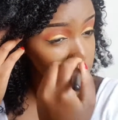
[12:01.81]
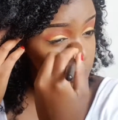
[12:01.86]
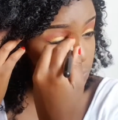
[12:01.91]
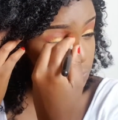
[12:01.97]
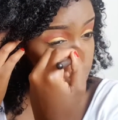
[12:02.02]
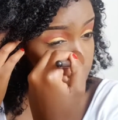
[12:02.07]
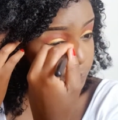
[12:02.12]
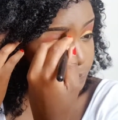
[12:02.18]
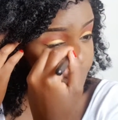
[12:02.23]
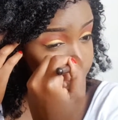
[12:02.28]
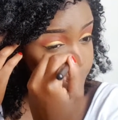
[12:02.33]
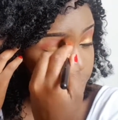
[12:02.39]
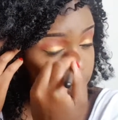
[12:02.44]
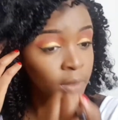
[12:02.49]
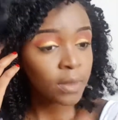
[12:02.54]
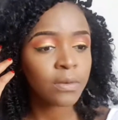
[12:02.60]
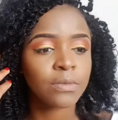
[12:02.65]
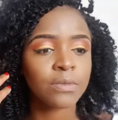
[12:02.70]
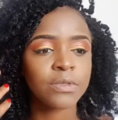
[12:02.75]
So
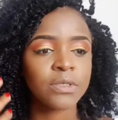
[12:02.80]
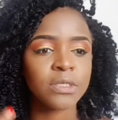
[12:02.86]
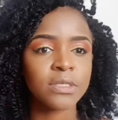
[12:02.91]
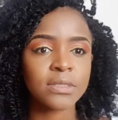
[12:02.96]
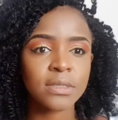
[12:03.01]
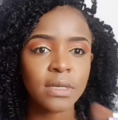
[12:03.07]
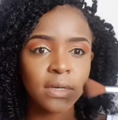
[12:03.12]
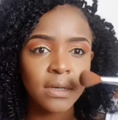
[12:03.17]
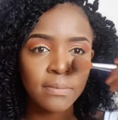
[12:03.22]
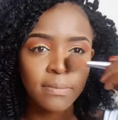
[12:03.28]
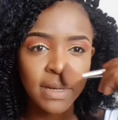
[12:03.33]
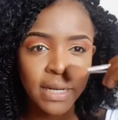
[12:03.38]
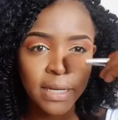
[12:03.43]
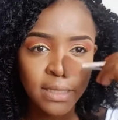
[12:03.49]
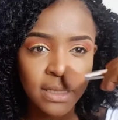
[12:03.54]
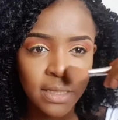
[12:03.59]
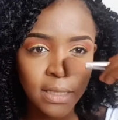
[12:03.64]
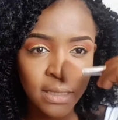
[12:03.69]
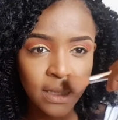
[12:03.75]
I'm just gonna
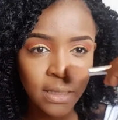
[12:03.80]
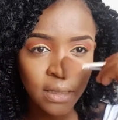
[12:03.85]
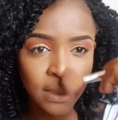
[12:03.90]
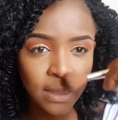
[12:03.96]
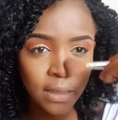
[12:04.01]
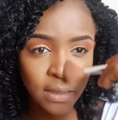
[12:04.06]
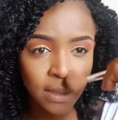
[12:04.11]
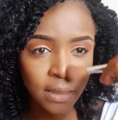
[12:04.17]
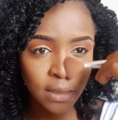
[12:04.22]
blend in